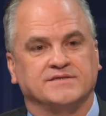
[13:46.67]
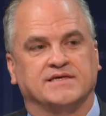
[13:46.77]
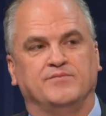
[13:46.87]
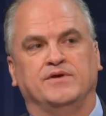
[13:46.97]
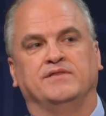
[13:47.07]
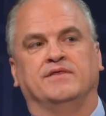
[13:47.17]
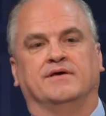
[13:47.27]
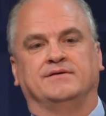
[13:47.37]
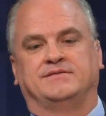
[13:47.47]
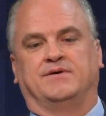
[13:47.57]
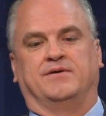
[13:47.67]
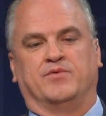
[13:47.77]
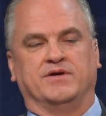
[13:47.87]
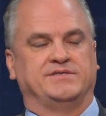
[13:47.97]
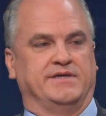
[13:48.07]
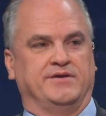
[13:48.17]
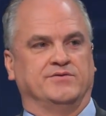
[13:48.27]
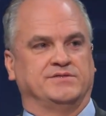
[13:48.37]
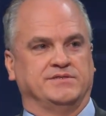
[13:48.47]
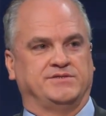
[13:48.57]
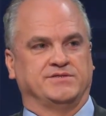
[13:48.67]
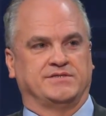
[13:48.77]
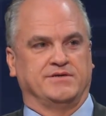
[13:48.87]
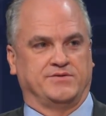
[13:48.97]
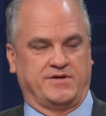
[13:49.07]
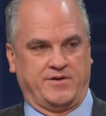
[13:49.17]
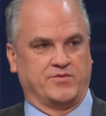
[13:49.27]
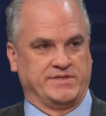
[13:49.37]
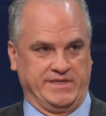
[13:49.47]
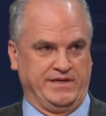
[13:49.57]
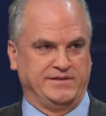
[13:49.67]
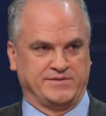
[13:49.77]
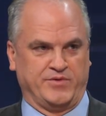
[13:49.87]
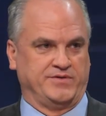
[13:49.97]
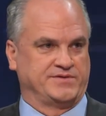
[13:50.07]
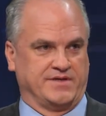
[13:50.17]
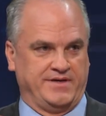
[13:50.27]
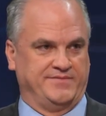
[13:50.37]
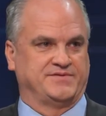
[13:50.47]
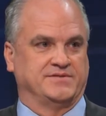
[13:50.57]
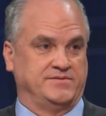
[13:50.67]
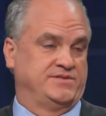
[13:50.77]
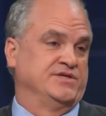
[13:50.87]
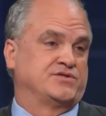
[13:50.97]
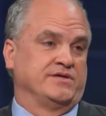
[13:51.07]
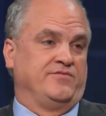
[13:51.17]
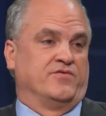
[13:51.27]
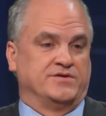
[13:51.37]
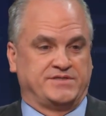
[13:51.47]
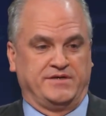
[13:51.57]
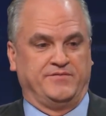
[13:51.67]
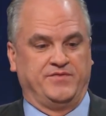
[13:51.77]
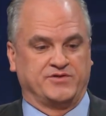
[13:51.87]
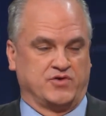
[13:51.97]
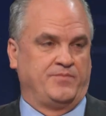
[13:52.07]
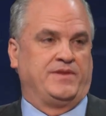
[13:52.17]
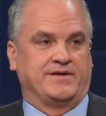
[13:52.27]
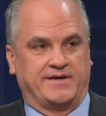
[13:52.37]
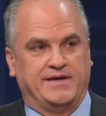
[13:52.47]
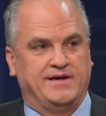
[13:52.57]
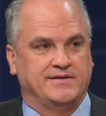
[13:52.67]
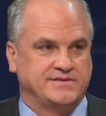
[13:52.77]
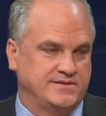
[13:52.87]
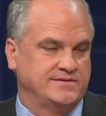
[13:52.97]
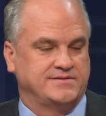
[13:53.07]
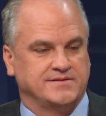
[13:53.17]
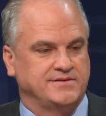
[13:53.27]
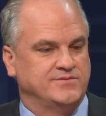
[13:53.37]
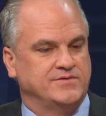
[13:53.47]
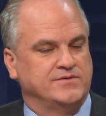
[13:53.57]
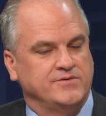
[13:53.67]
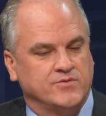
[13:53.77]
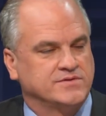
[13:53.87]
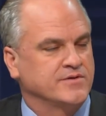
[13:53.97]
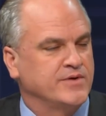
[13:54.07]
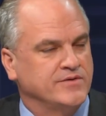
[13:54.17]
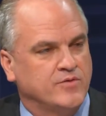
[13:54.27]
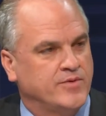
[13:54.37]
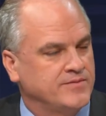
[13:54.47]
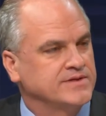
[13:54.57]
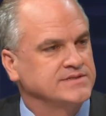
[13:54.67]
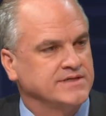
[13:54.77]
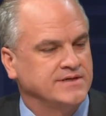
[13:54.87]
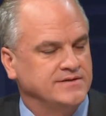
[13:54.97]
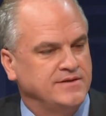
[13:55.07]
does that mean that Bernie Sanders is just another Howard Dean, somebody who's going to have essentially a version of the Trump-like candidates that you were talking about on the Republican side